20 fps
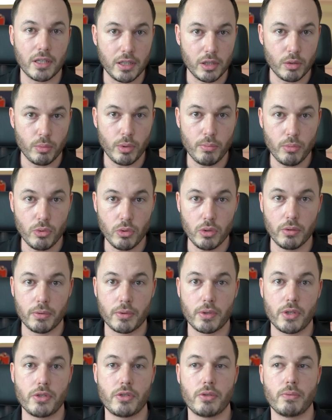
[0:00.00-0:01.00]
a little bit more,
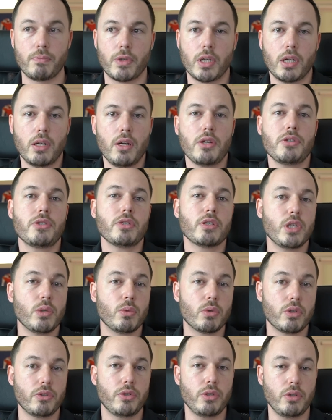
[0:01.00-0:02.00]
because the last thing you
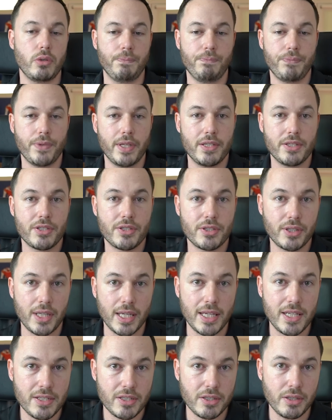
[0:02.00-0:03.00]
want to do is
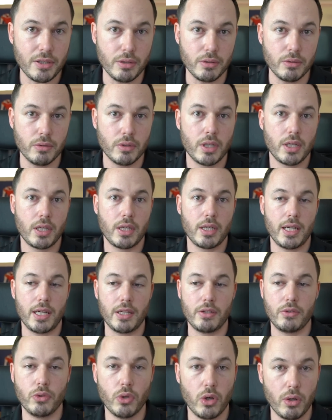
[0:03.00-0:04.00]
stay still
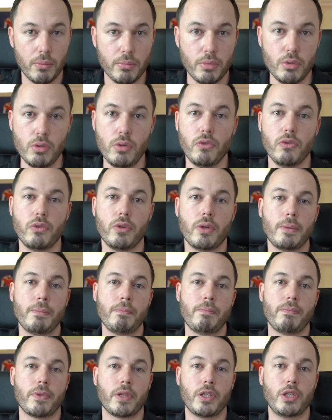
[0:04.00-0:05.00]
and not move.
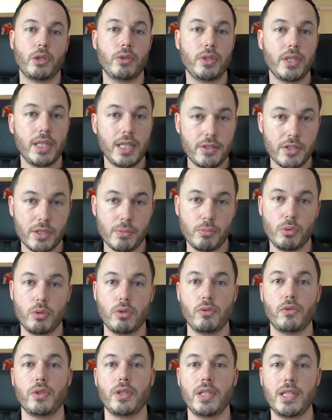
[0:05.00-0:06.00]
You need to
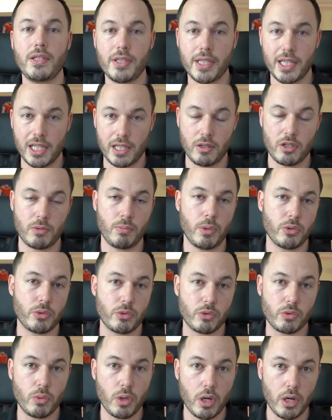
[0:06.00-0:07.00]
move, you need to get those
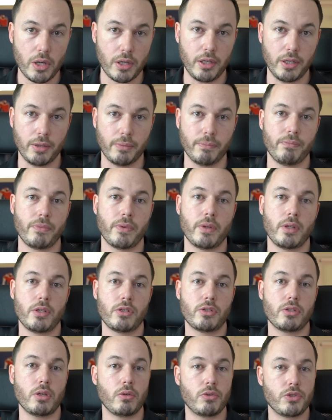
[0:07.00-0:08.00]
muscles working.
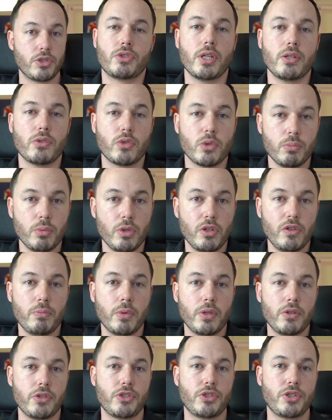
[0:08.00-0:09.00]
So gentle
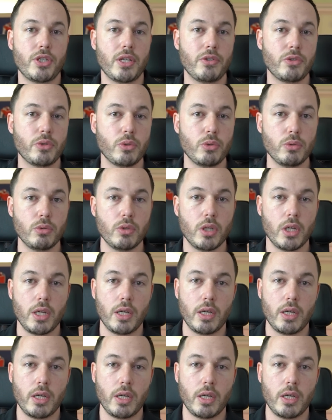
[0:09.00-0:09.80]
movements, gentle